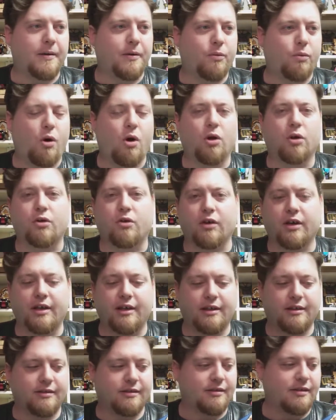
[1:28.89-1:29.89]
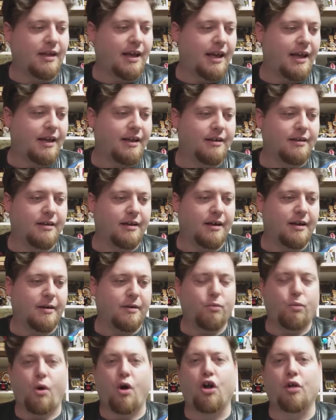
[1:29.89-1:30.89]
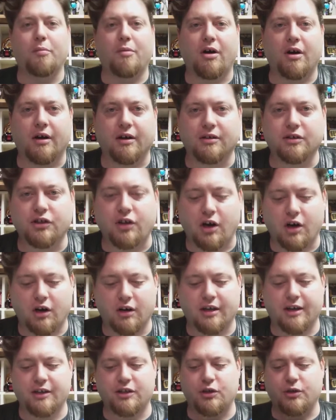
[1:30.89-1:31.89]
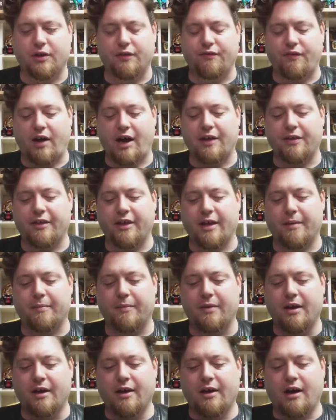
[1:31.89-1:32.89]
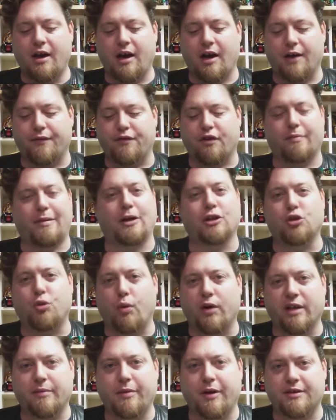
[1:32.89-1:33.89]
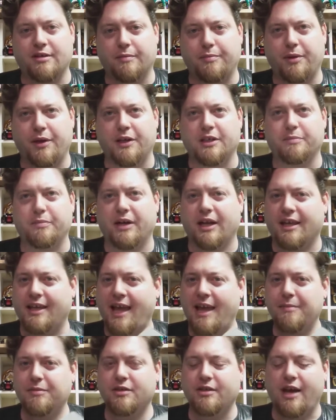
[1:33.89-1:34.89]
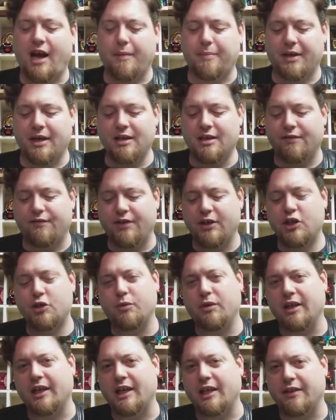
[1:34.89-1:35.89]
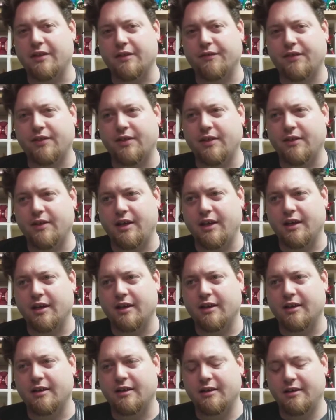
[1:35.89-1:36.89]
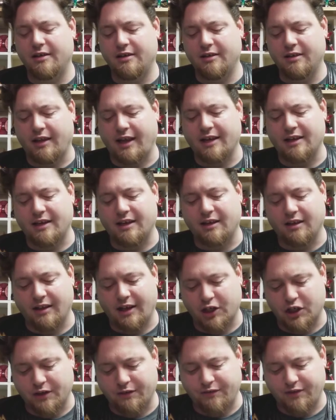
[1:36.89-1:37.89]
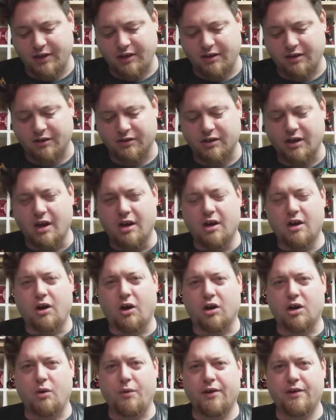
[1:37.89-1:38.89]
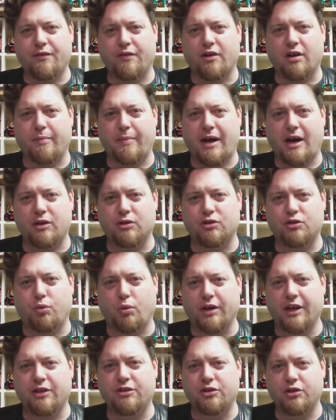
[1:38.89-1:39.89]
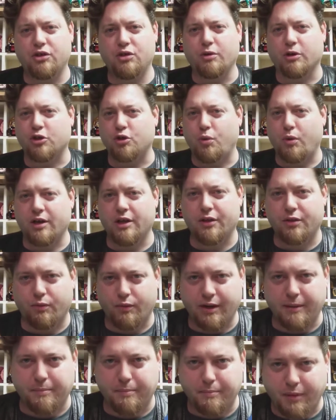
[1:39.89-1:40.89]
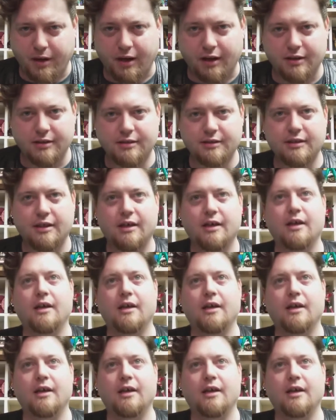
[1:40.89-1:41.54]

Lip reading: Walgreens and Walmart's, Targets. You can find them for about $20 a piece. But at GameStop, individually, the Lightning Collection figures are going for about 22 or 23 bucks.